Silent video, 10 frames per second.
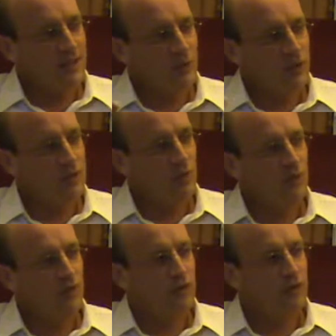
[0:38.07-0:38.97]
which
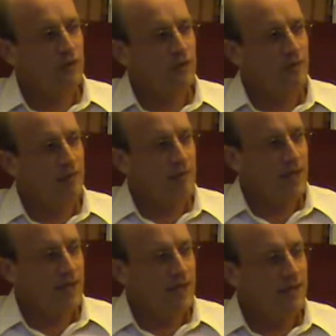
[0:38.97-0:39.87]
was the
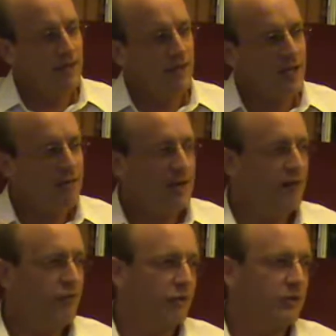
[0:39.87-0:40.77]
main kind of
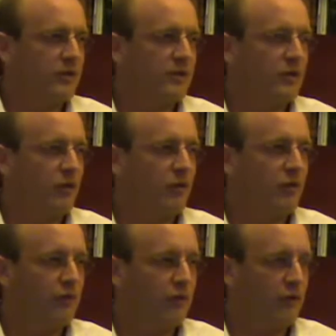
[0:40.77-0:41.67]
influence
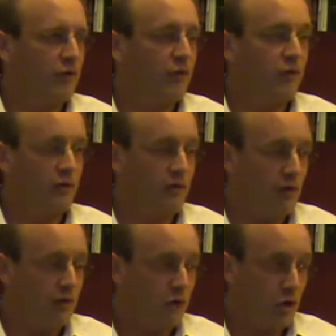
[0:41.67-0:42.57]
of
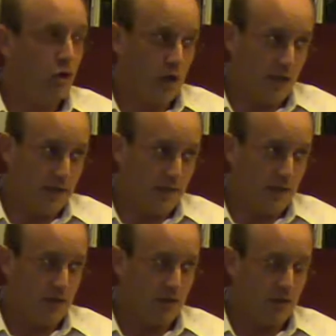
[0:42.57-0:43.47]
Luna,
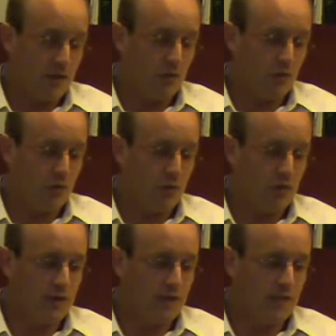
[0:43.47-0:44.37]
as she was called
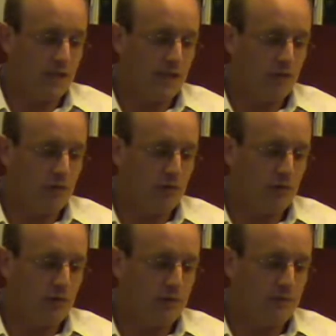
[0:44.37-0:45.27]
in medieval
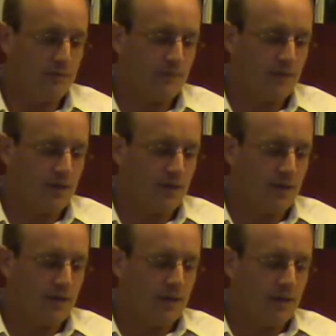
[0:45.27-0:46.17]
thought.
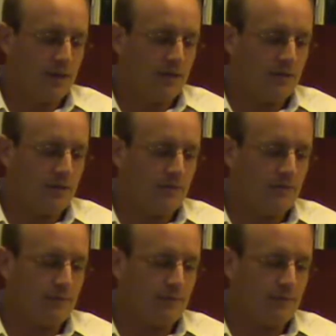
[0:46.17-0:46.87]
So